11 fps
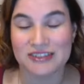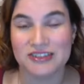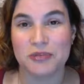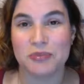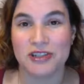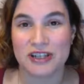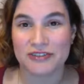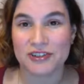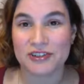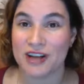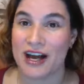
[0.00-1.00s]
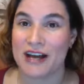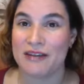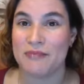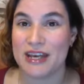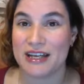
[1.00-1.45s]
So believe it or
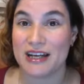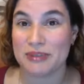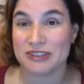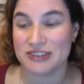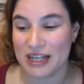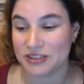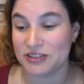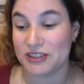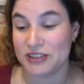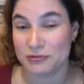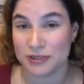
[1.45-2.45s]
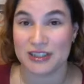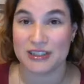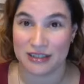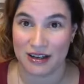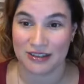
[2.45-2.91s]
not, makeup is actually really
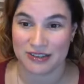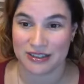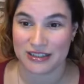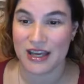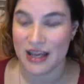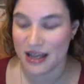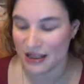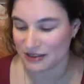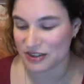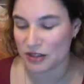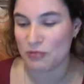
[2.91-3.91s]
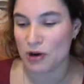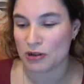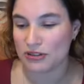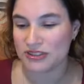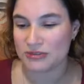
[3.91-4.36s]
toxic. So
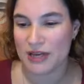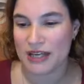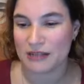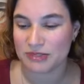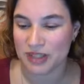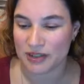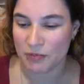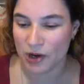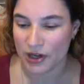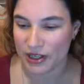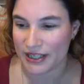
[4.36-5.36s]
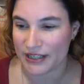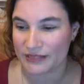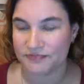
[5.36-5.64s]
most makeups on the market